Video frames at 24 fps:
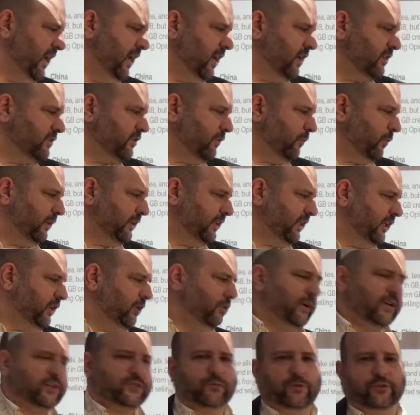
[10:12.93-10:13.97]
So what the
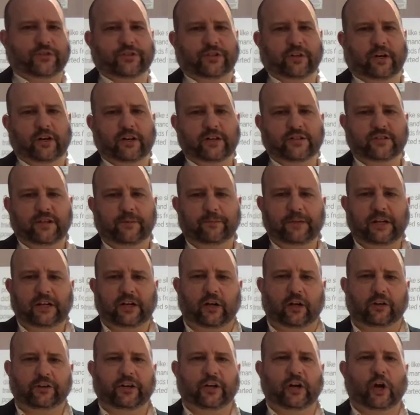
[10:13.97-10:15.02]
U.S. will start is something
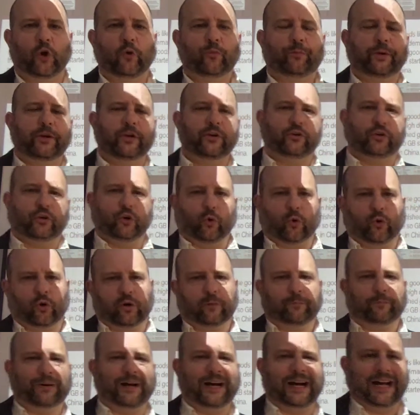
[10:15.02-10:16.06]
called an open door
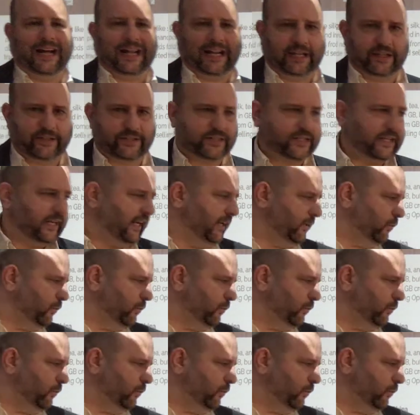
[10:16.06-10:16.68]
policy.